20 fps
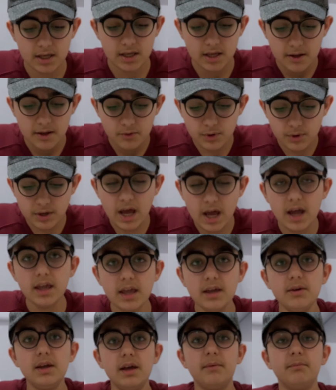when I
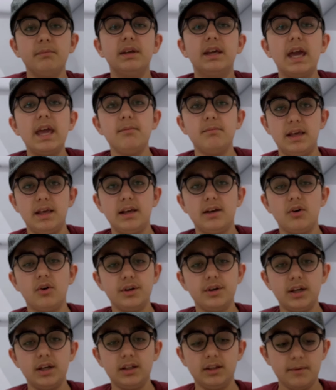am gaming
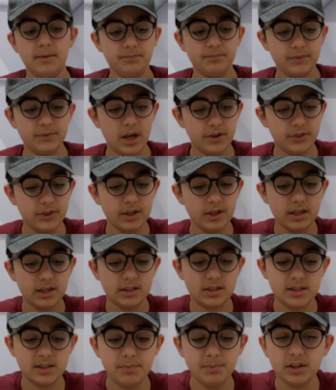on it, I think
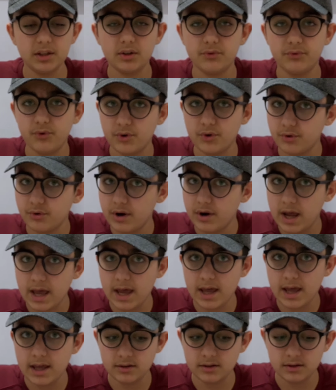it's better for your
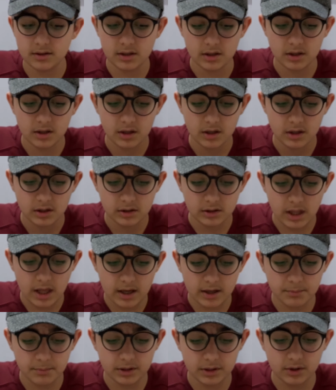hand,
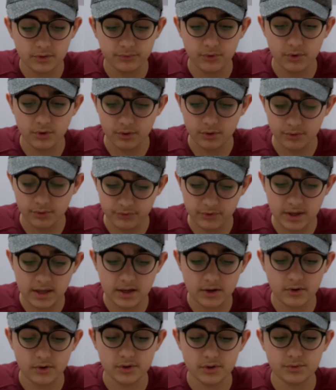better for your
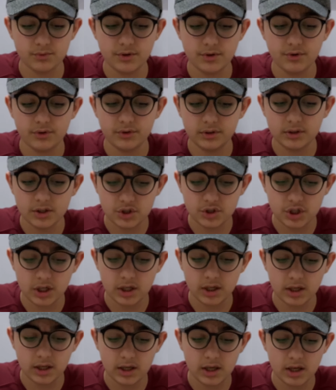fingers when you're
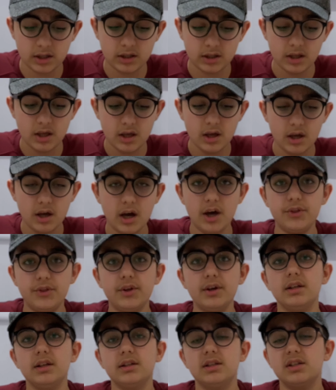touching it. I
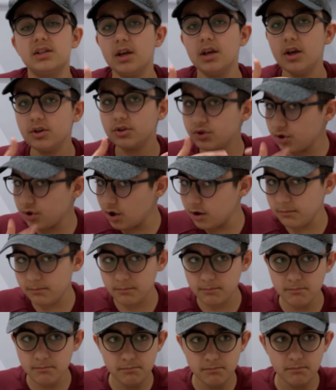think it's so
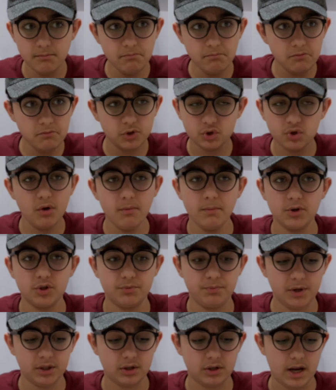much
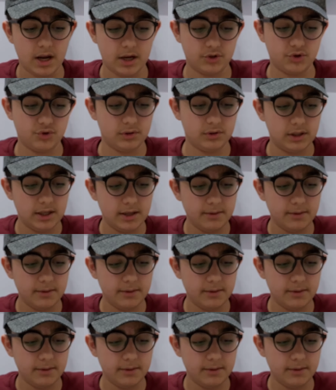better, actually.